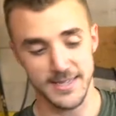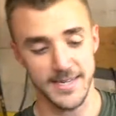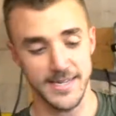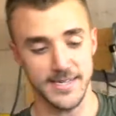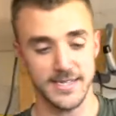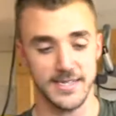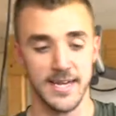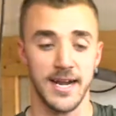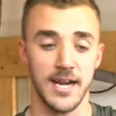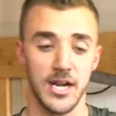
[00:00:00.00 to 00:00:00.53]
They
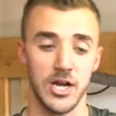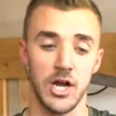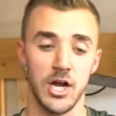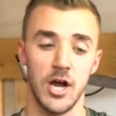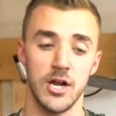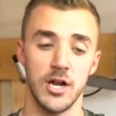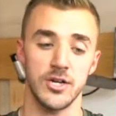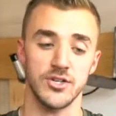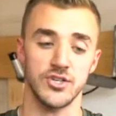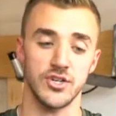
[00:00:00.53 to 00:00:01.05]
just kind of
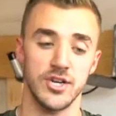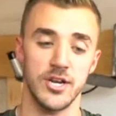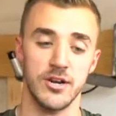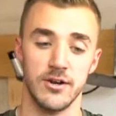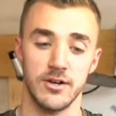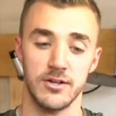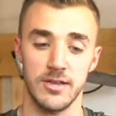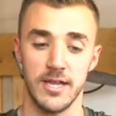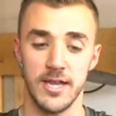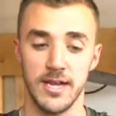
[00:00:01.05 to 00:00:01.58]
cut a
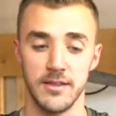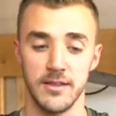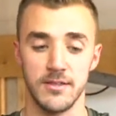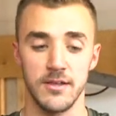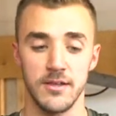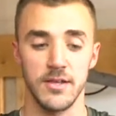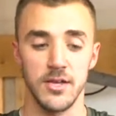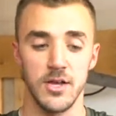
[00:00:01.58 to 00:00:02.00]
generic length.